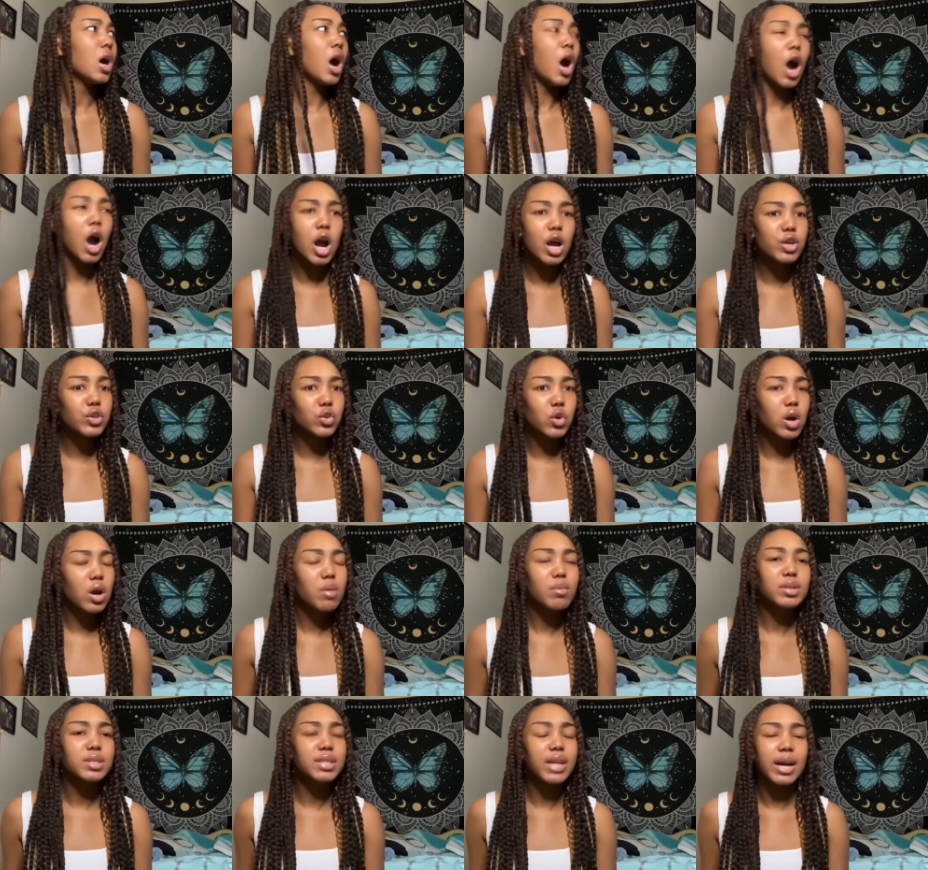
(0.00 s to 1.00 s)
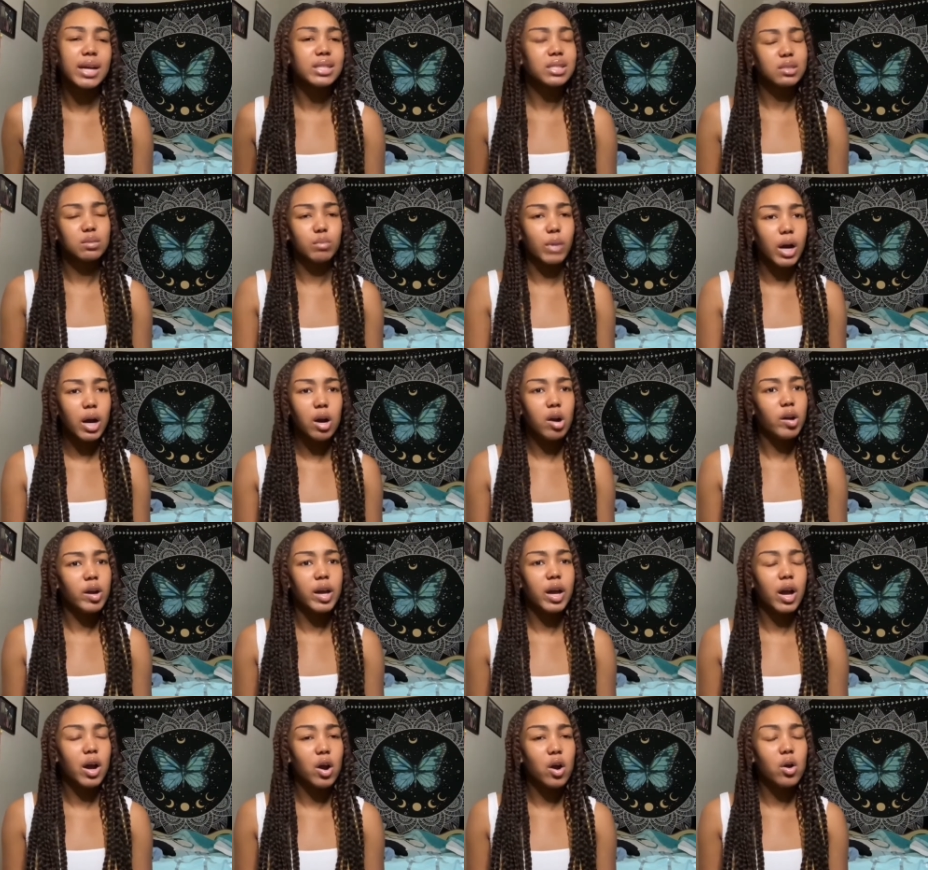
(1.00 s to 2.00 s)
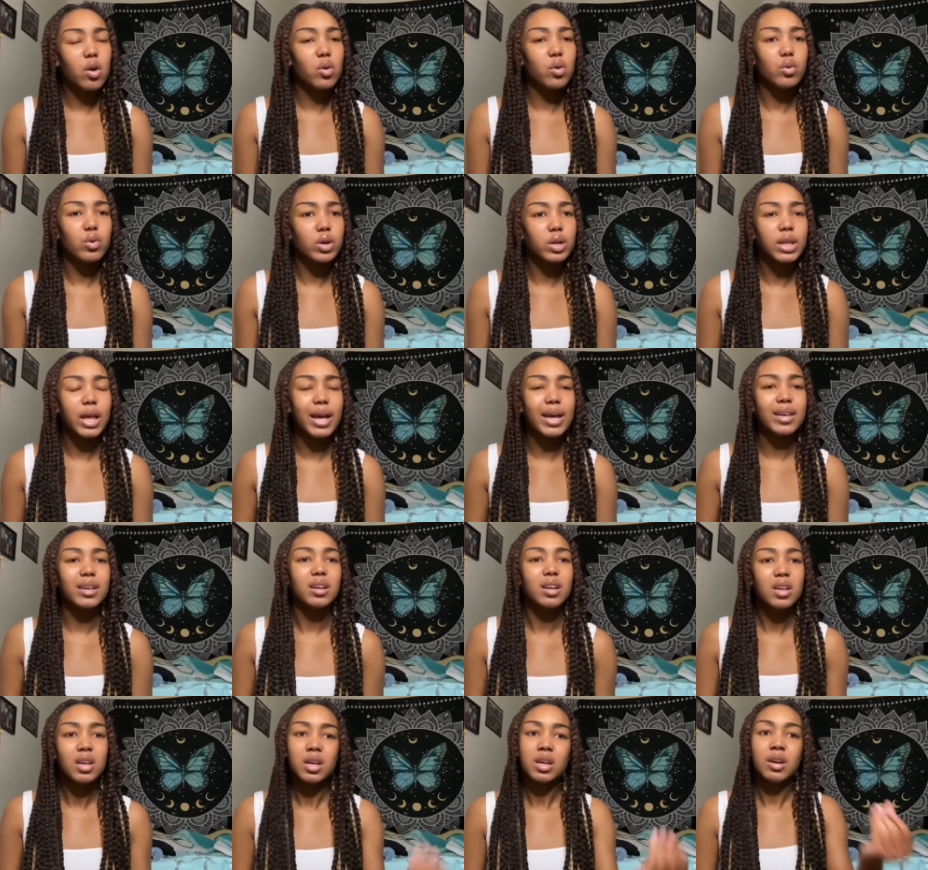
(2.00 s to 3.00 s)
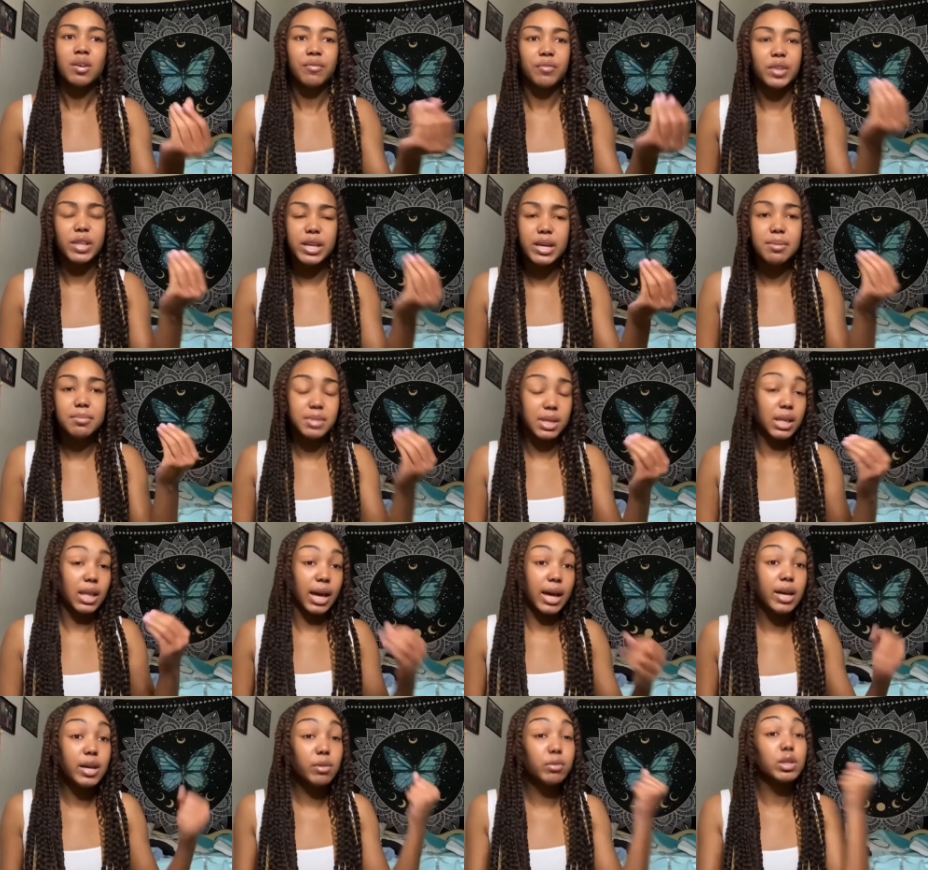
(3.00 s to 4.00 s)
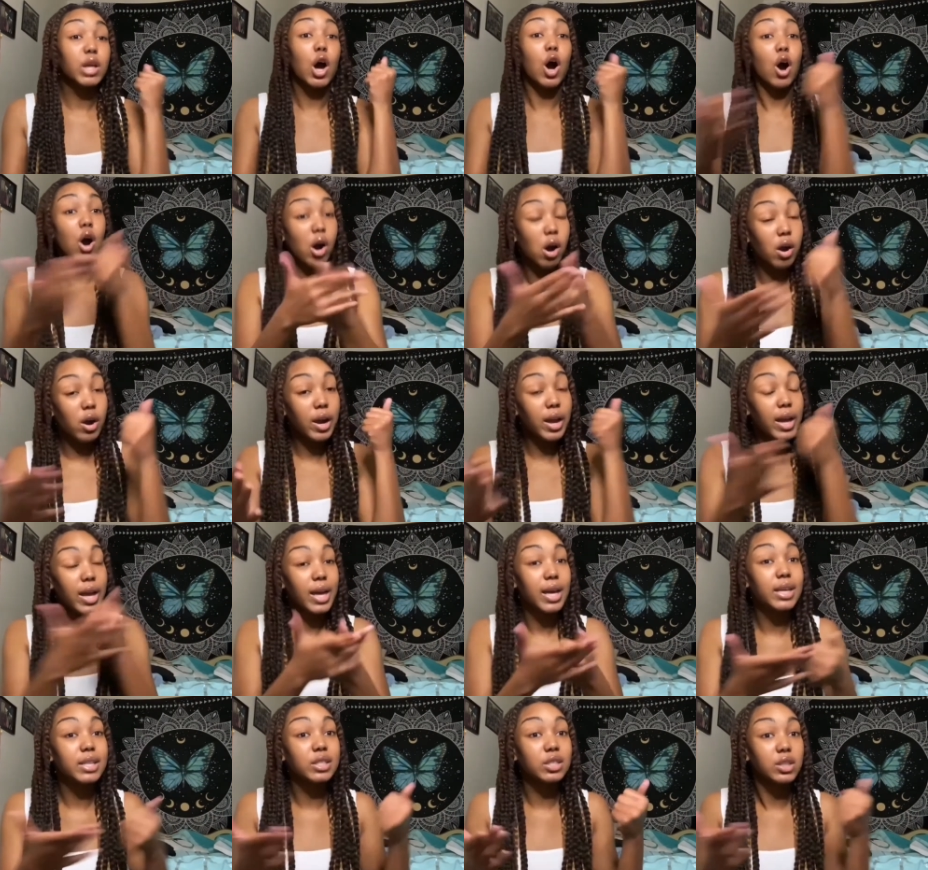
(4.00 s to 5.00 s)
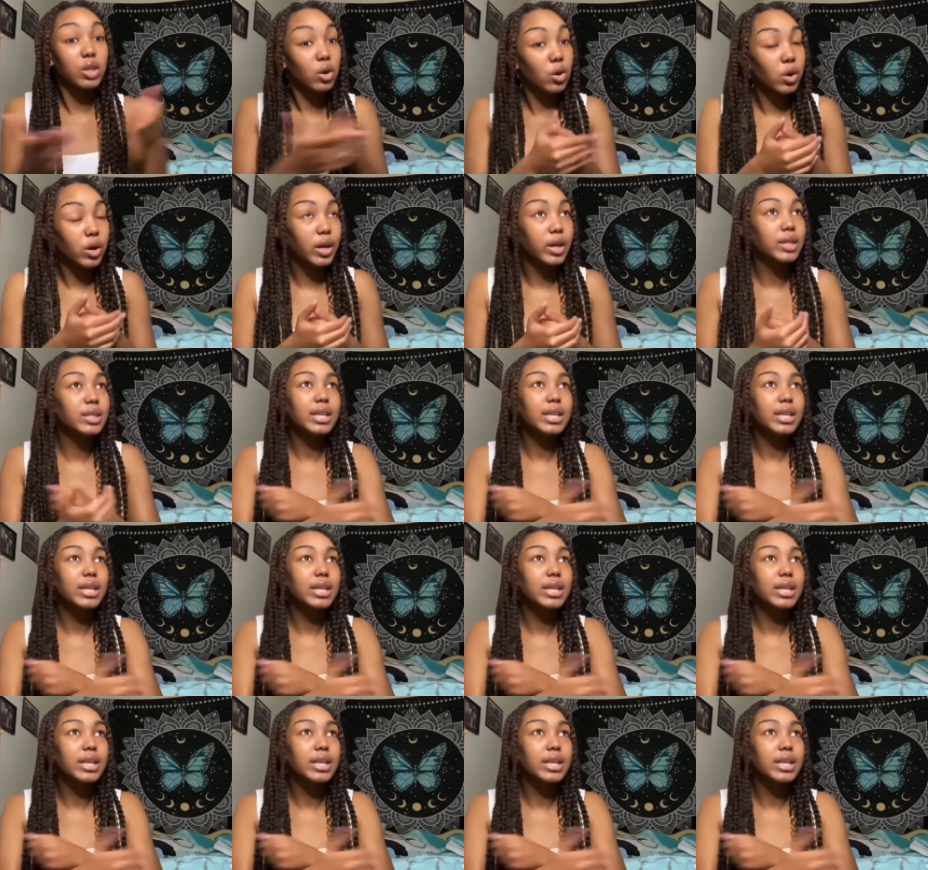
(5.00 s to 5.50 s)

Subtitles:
our door was not small at all or like flimsy. Like, it was a hard ass door.